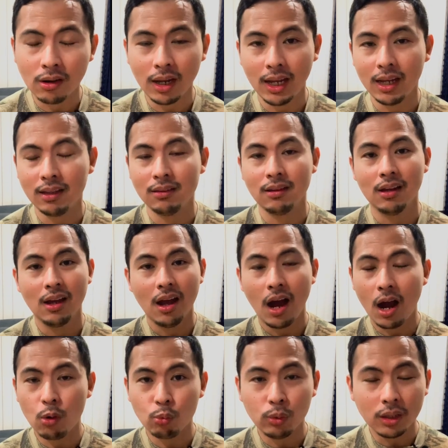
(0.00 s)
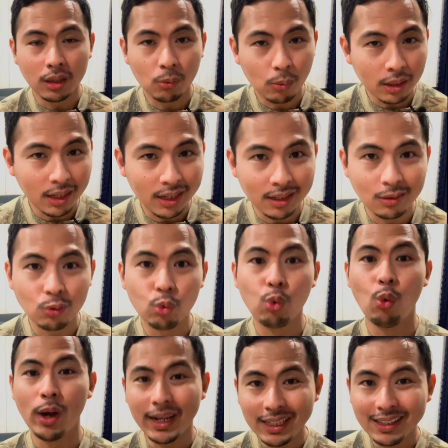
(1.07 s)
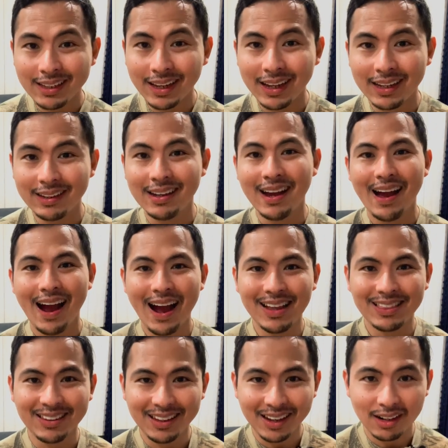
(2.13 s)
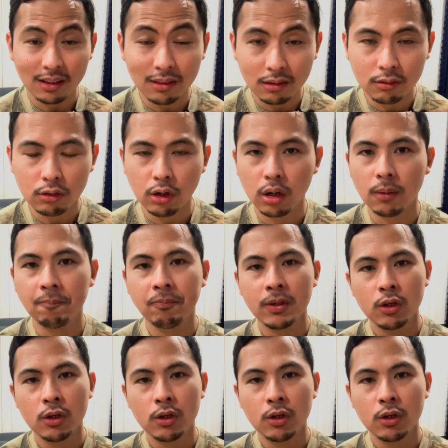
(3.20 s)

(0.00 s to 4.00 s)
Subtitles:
and I really want to hit 20K at the end of this year.